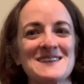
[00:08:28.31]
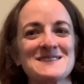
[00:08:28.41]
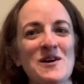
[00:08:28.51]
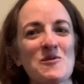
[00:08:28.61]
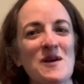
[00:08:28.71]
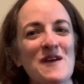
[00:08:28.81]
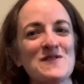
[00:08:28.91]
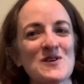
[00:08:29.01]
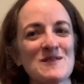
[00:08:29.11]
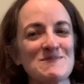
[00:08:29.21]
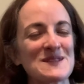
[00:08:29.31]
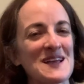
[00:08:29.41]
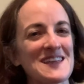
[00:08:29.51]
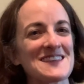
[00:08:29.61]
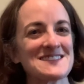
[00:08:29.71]
So if you can
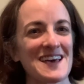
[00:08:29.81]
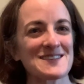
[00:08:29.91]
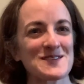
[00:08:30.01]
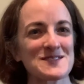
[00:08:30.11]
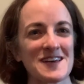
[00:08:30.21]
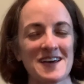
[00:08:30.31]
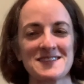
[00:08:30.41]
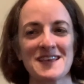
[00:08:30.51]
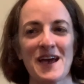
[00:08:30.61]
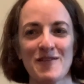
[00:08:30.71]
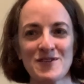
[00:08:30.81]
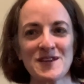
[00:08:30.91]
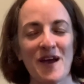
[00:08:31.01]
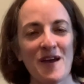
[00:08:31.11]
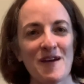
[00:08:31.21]
play this exercise every
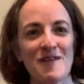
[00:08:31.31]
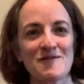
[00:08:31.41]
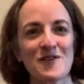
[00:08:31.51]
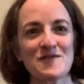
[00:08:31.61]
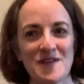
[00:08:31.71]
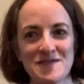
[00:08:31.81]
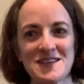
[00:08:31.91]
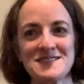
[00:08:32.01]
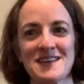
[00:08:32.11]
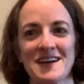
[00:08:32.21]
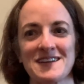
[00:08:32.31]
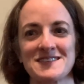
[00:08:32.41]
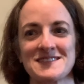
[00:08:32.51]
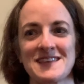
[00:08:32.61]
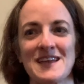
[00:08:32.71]
day for 50
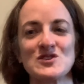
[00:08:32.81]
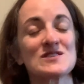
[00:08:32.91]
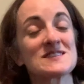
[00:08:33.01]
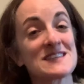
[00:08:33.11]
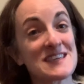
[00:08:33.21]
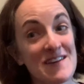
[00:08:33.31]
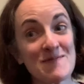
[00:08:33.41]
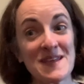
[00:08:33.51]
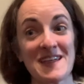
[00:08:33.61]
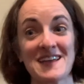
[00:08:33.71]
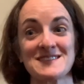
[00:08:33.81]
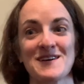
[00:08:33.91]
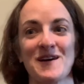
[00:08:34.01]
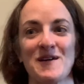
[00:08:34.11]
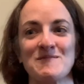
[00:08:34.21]
seconds, just give me that
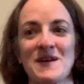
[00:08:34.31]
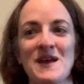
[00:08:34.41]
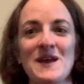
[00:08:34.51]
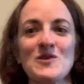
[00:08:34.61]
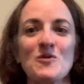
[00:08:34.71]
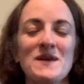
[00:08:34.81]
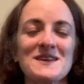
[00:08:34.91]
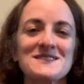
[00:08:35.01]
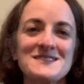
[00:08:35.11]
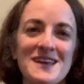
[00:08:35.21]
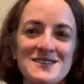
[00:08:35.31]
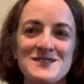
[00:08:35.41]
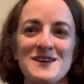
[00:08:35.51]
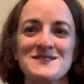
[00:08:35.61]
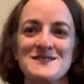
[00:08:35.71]
time. It will make such
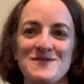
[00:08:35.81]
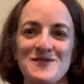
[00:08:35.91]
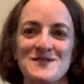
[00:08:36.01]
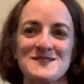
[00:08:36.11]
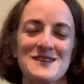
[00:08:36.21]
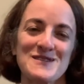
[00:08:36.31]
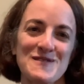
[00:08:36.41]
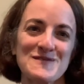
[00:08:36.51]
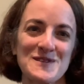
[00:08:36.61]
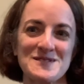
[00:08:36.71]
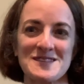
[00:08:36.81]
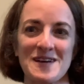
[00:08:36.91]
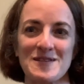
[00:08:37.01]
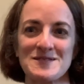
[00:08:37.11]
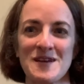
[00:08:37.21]
a difference in your flute
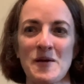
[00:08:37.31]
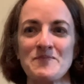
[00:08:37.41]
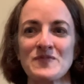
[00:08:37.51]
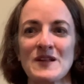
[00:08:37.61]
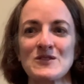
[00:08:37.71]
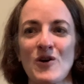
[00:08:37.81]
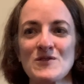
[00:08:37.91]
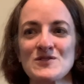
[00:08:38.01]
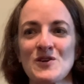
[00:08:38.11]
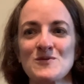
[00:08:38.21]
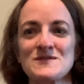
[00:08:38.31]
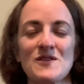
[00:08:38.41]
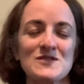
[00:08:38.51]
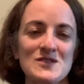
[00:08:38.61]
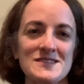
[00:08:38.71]
sound. Long tones
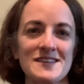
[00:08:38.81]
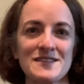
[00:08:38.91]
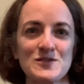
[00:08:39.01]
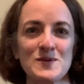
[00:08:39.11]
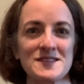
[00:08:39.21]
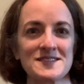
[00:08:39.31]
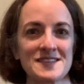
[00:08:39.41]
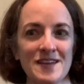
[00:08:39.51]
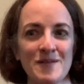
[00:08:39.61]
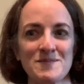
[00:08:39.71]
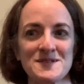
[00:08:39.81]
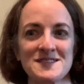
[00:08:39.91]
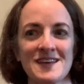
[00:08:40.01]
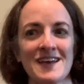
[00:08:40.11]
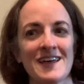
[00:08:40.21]
are just like doing
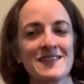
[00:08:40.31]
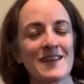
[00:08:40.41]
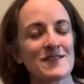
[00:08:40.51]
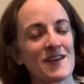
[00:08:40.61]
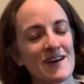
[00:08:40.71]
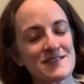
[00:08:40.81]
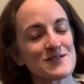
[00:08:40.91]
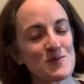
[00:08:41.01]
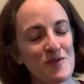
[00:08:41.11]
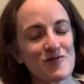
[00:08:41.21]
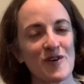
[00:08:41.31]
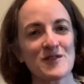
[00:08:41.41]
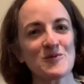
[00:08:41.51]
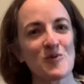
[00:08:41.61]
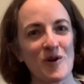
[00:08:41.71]
sit-ups. They're not super
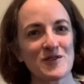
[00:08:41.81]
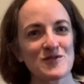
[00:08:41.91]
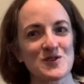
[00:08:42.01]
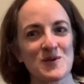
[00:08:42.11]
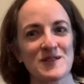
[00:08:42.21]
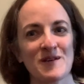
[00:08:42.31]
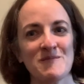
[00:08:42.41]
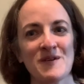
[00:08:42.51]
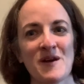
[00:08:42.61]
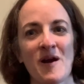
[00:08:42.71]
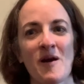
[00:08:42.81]
fun while you're doing them,